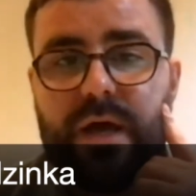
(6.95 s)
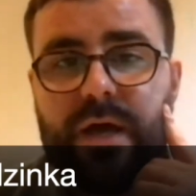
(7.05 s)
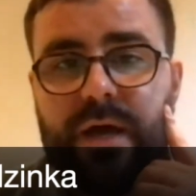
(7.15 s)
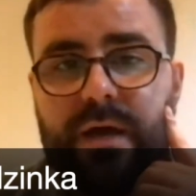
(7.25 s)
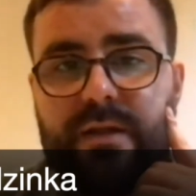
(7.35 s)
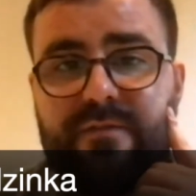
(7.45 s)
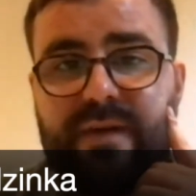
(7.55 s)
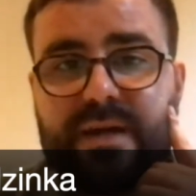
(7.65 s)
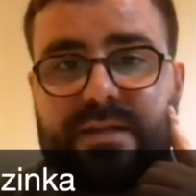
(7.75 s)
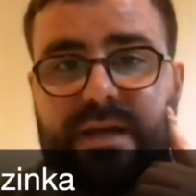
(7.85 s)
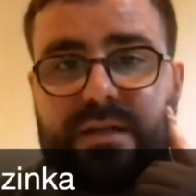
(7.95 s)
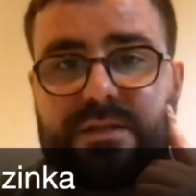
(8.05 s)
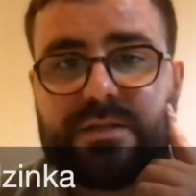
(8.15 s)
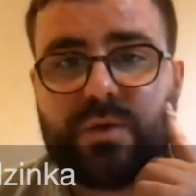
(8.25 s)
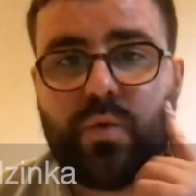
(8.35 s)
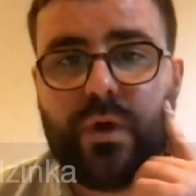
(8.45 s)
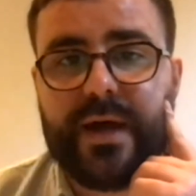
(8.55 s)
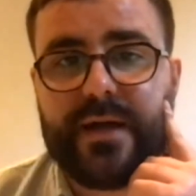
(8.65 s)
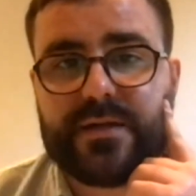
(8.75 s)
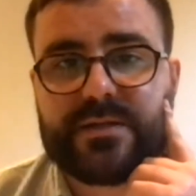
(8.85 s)
the fact that who
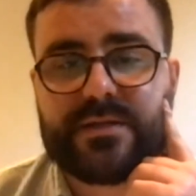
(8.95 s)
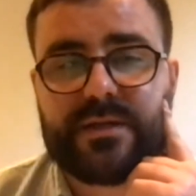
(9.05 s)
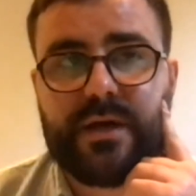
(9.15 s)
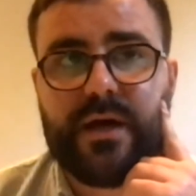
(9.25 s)
else